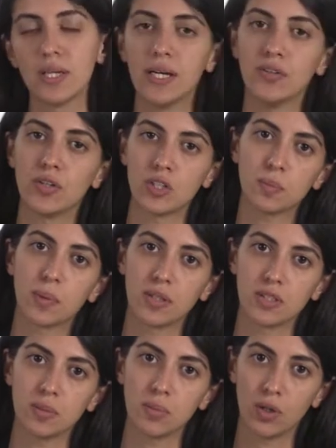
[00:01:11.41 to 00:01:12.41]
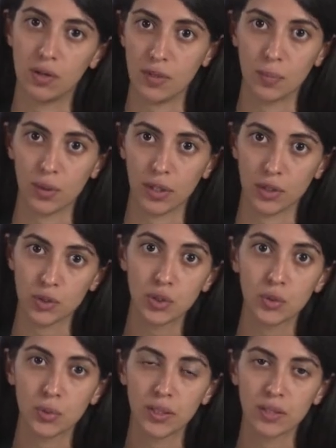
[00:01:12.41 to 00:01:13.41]
and the responsible of the production
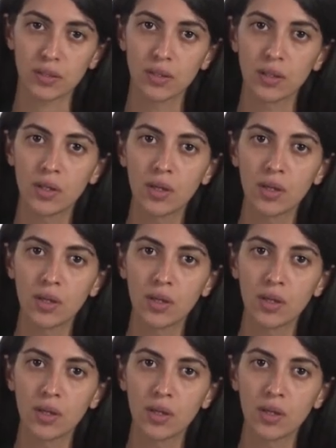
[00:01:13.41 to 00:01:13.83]
unit,